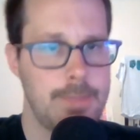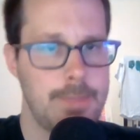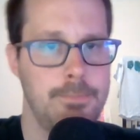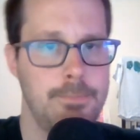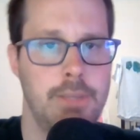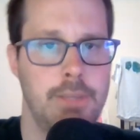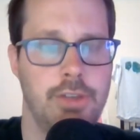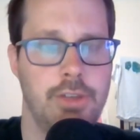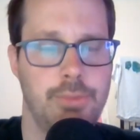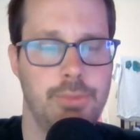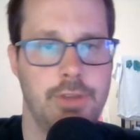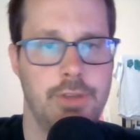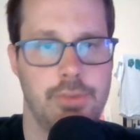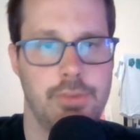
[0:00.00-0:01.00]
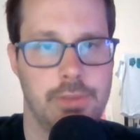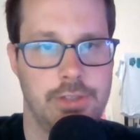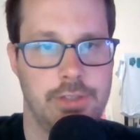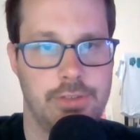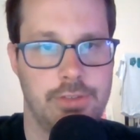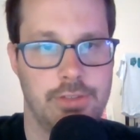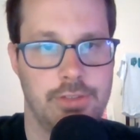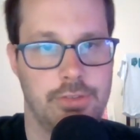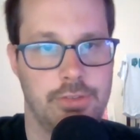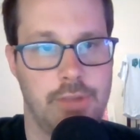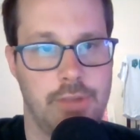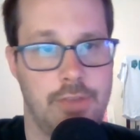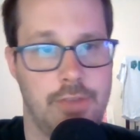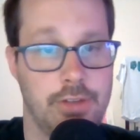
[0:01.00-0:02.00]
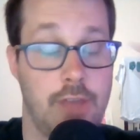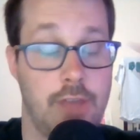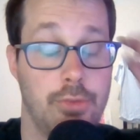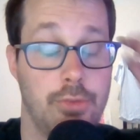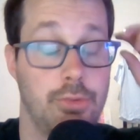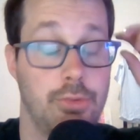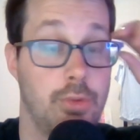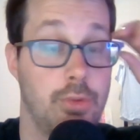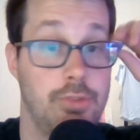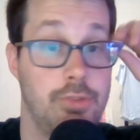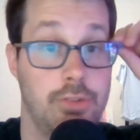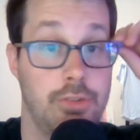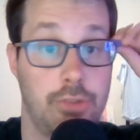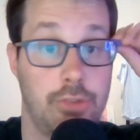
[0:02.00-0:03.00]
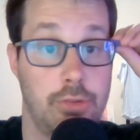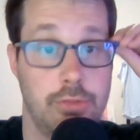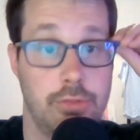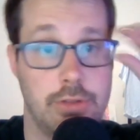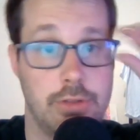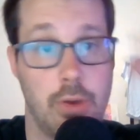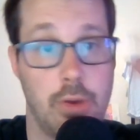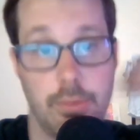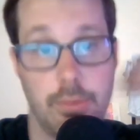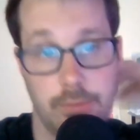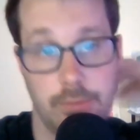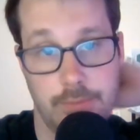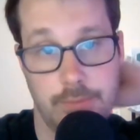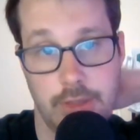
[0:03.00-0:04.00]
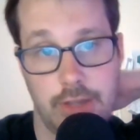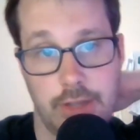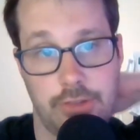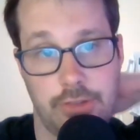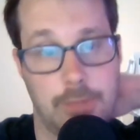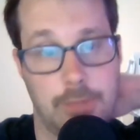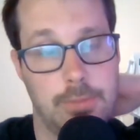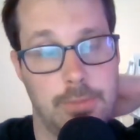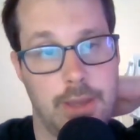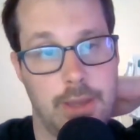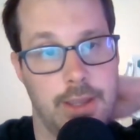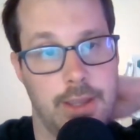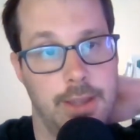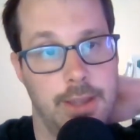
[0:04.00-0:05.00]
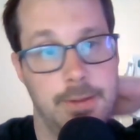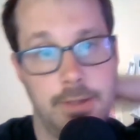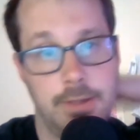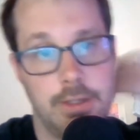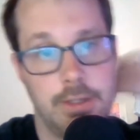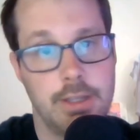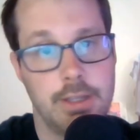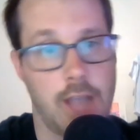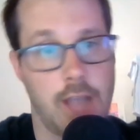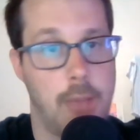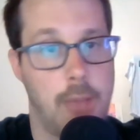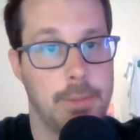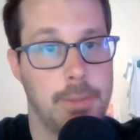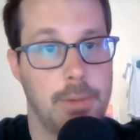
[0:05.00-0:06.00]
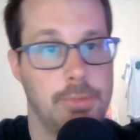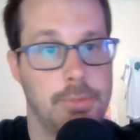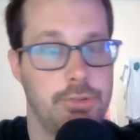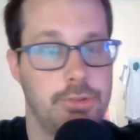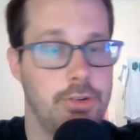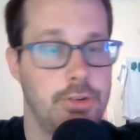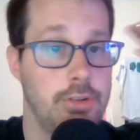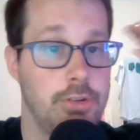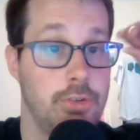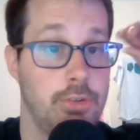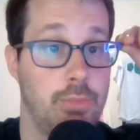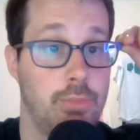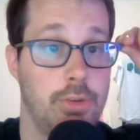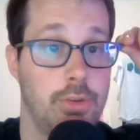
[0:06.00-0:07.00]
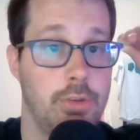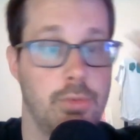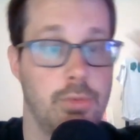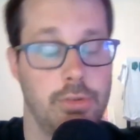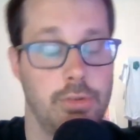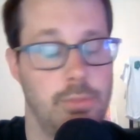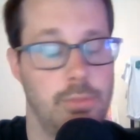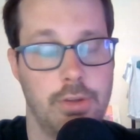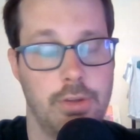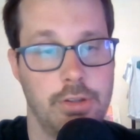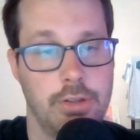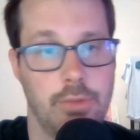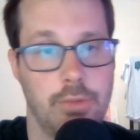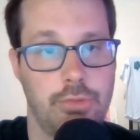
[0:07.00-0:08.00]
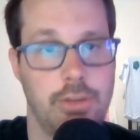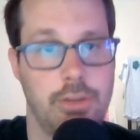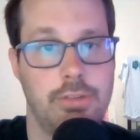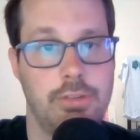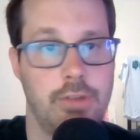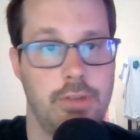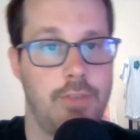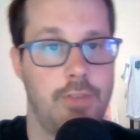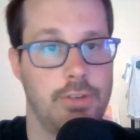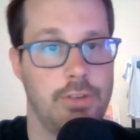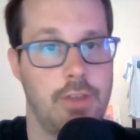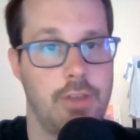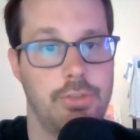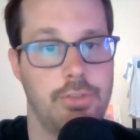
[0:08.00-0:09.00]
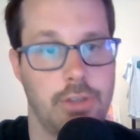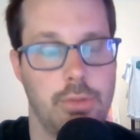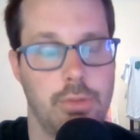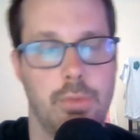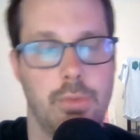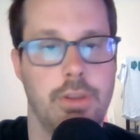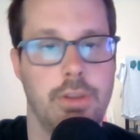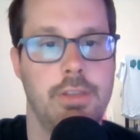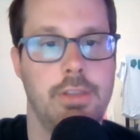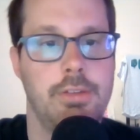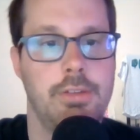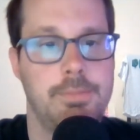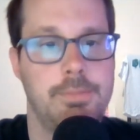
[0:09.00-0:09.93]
Because whenever you release these as graphic novels, or if you just don't get accepted by a comic publisher and you just want to, or you want to go straight to graphic novels, like through one of these